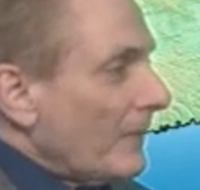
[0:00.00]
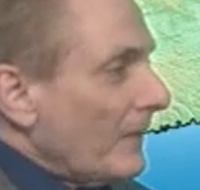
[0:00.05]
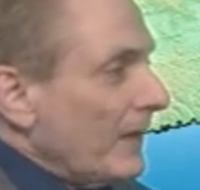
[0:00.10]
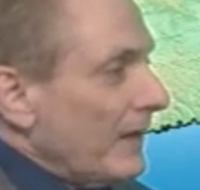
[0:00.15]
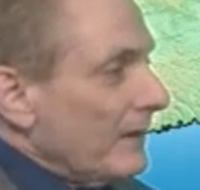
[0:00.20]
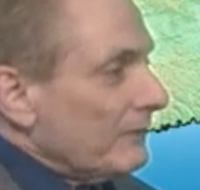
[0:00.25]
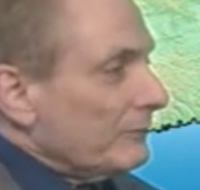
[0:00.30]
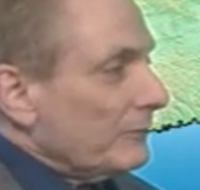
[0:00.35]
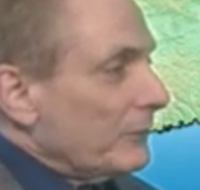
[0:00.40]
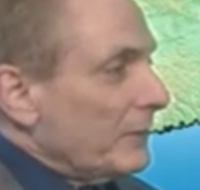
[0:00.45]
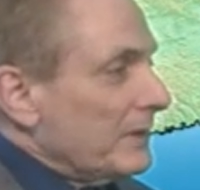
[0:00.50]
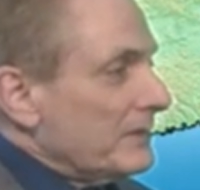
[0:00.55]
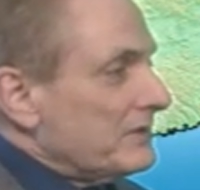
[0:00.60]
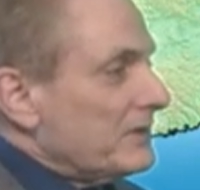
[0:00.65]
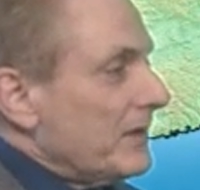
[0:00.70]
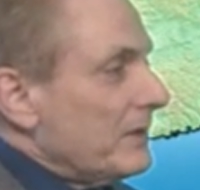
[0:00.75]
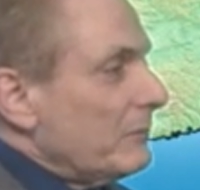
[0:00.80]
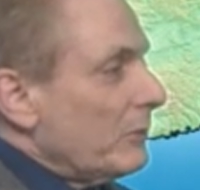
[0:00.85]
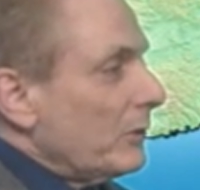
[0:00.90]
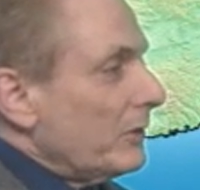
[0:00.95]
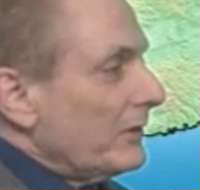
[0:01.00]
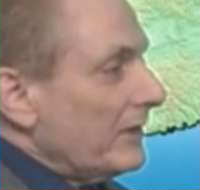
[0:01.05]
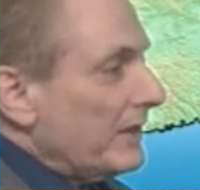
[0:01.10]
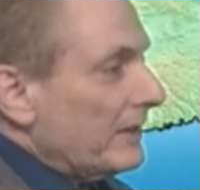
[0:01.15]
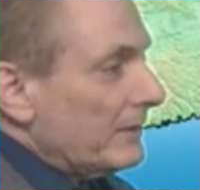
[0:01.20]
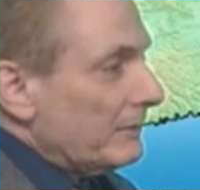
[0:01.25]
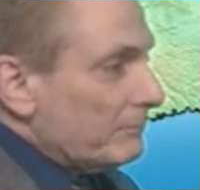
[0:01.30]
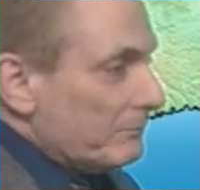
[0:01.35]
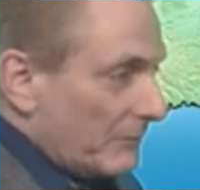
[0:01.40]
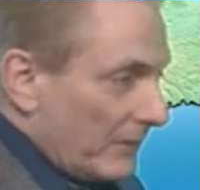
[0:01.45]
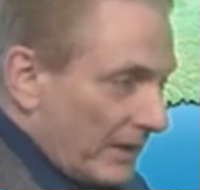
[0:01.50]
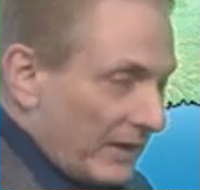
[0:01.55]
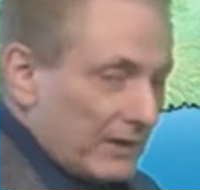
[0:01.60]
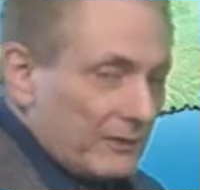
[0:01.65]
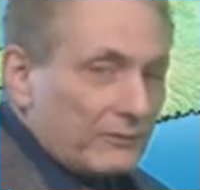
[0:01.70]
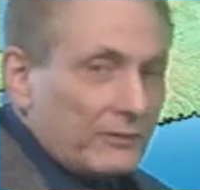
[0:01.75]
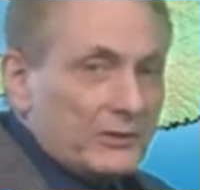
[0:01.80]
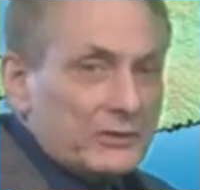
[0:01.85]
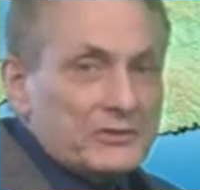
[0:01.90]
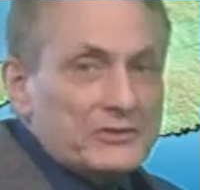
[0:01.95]
And for Wednesday morning,
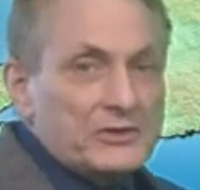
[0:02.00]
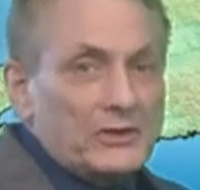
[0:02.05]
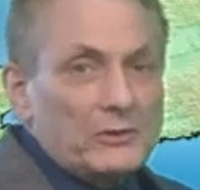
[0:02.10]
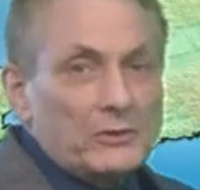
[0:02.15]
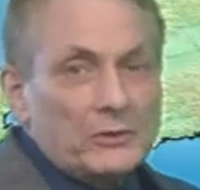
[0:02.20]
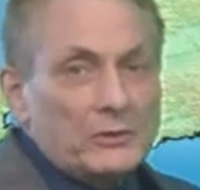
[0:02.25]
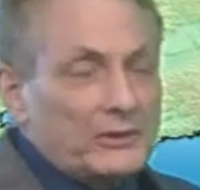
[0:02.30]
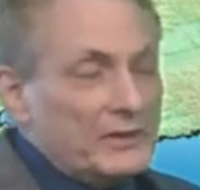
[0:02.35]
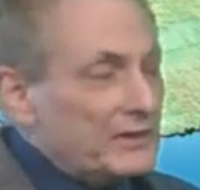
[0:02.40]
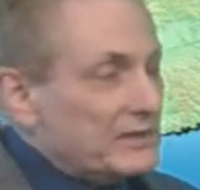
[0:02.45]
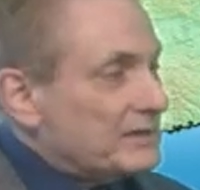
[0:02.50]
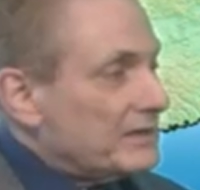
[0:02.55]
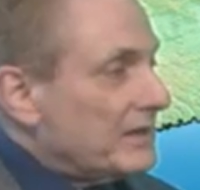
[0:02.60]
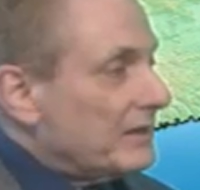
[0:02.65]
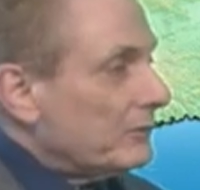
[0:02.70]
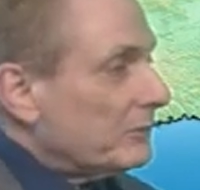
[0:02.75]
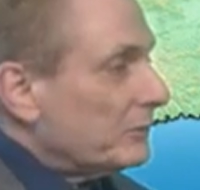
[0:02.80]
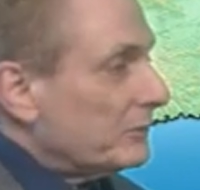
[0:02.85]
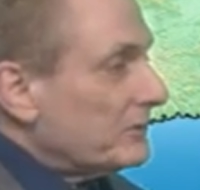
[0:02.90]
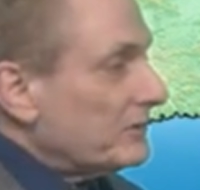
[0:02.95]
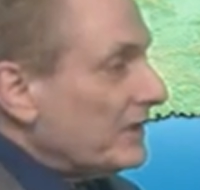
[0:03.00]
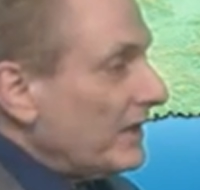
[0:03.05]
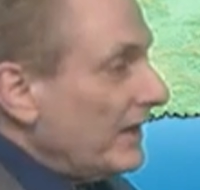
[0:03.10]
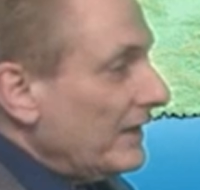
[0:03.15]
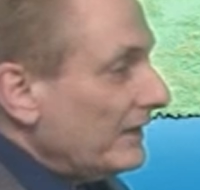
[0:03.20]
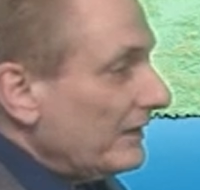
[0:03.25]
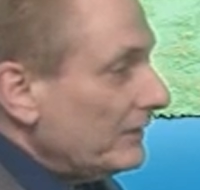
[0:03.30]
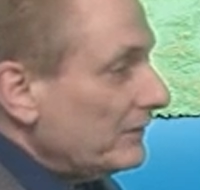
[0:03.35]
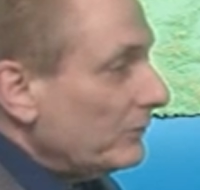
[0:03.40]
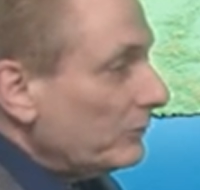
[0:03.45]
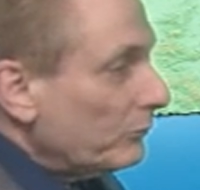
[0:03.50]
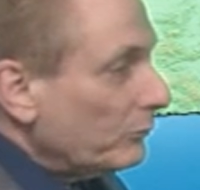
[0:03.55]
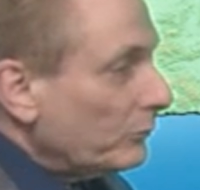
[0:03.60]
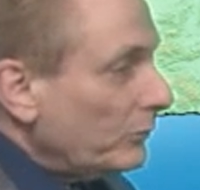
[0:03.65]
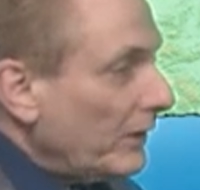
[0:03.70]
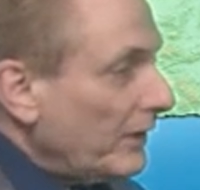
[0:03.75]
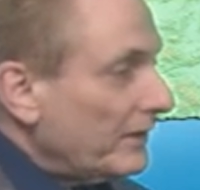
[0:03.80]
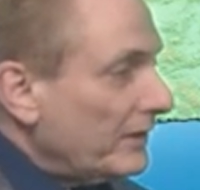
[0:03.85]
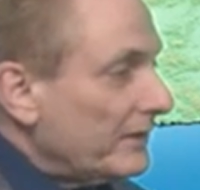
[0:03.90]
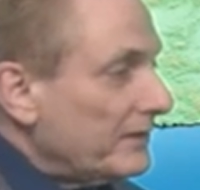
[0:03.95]
IFR still holding St. Lawrence Island
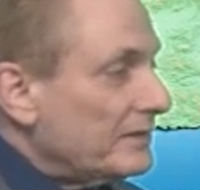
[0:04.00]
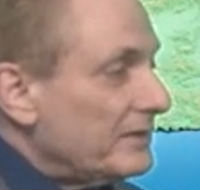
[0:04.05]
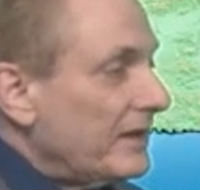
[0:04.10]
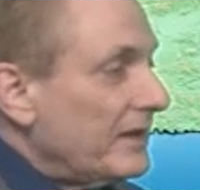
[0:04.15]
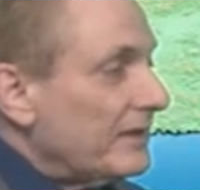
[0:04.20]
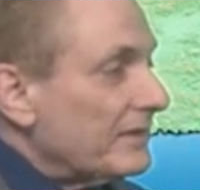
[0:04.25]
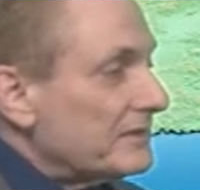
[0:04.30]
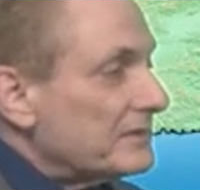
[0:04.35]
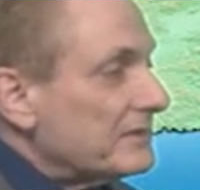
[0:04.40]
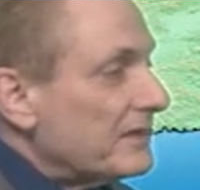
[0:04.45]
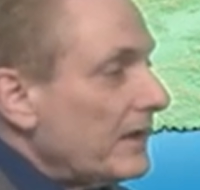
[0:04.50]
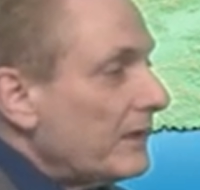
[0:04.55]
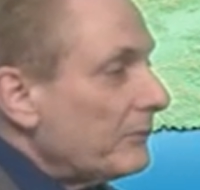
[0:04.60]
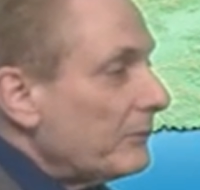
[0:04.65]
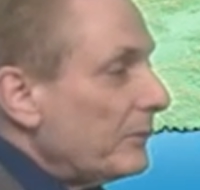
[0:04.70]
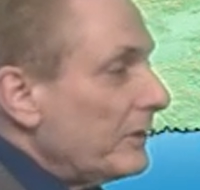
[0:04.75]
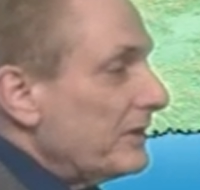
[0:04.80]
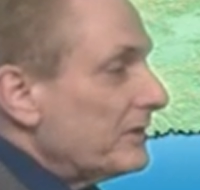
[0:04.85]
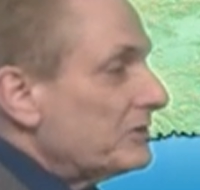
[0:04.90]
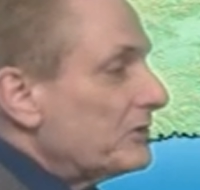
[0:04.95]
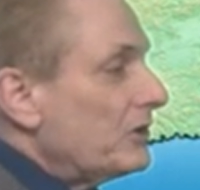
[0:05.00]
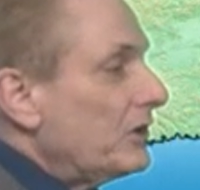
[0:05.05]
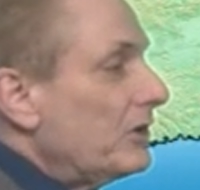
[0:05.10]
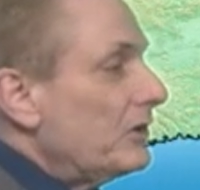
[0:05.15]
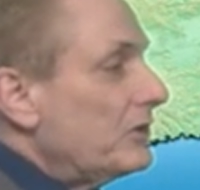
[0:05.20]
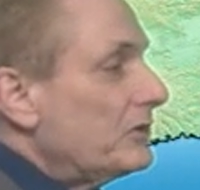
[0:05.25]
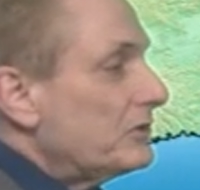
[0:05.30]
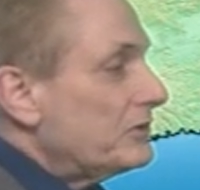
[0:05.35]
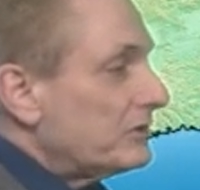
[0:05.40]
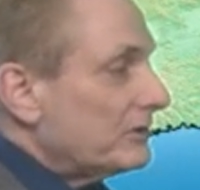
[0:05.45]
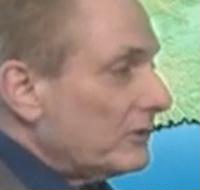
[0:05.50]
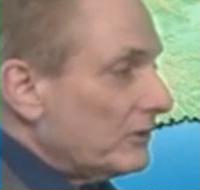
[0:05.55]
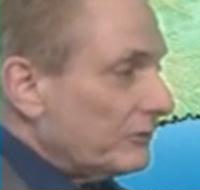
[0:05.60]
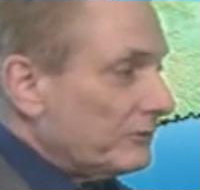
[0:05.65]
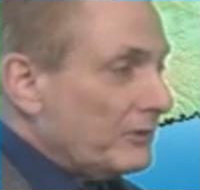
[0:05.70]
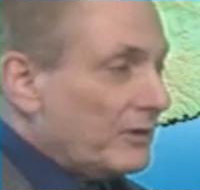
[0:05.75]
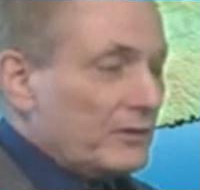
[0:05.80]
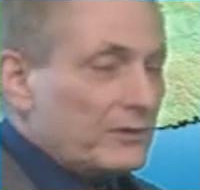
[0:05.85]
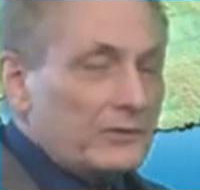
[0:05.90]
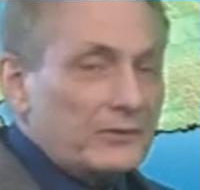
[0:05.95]
right on down the southwest coast, a little
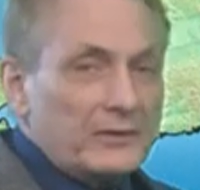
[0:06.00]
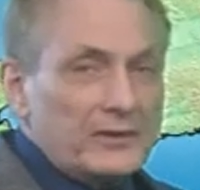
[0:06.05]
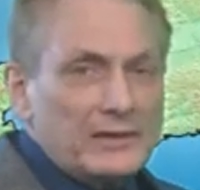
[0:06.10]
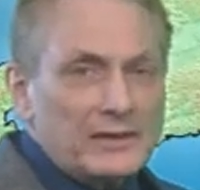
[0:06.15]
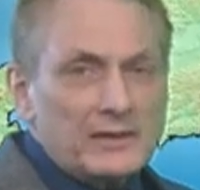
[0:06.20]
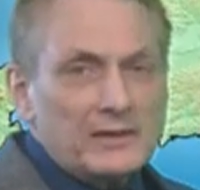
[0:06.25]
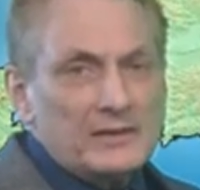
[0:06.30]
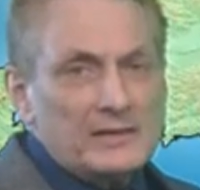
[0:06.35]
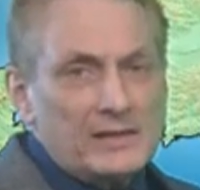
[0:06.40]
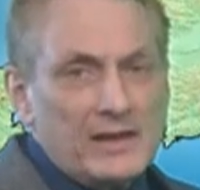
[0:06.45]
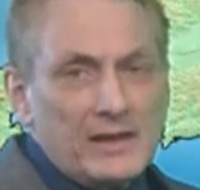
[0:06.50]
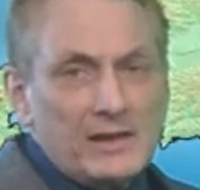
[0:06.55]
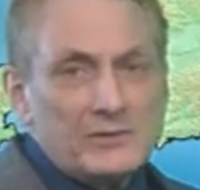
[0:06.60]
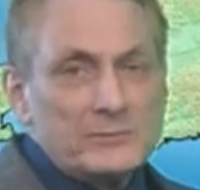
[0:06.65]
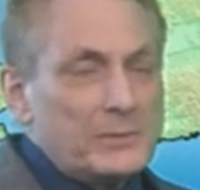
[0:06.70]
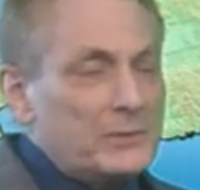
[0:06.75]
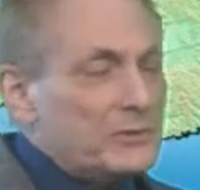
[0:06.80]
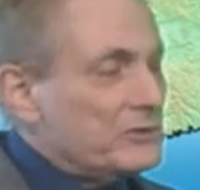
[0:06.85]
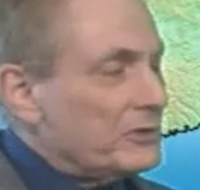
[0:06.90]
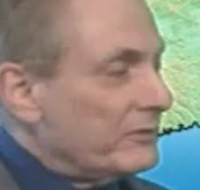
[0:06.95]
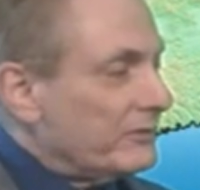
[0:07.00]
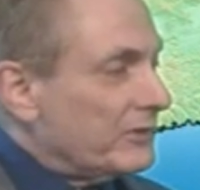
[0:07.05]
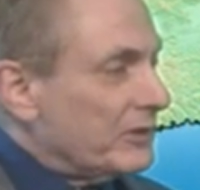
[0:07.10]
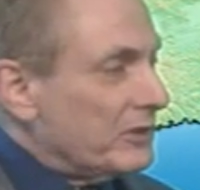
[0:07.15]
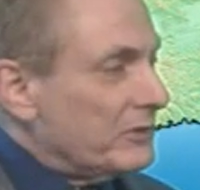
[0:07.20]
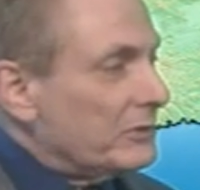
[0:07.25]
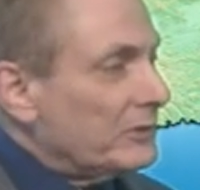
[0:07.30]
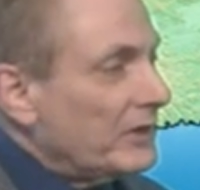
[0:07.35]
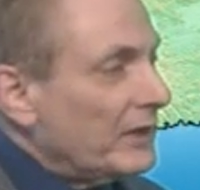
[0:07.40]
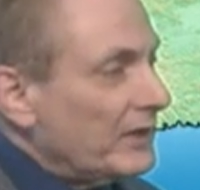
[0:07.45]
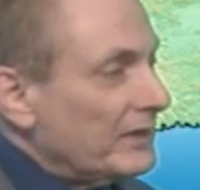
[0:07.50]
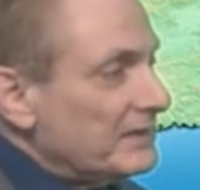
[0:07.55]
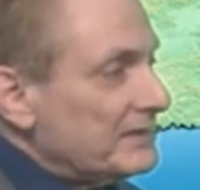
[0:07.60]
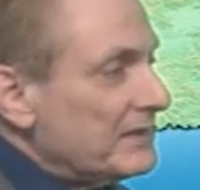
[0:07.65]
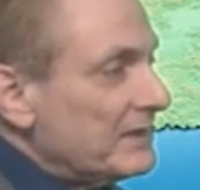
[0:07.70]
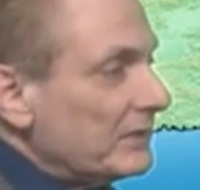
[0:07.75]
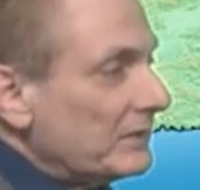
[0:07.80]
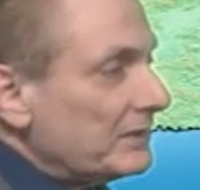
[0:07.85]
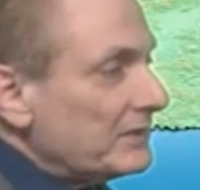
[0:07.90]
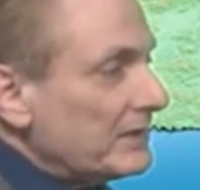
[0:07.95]
farther inland now, especially over the Yukon
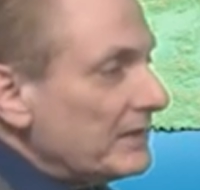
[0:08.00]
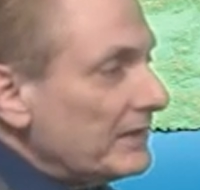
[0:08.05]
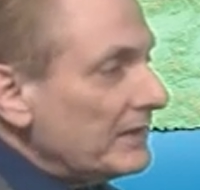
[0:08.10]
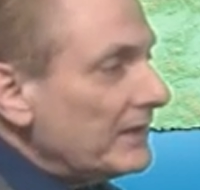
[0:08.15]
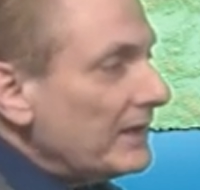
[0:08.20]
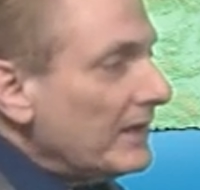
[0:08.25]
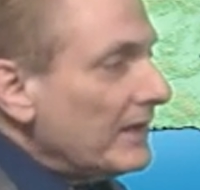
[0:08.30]
Delta,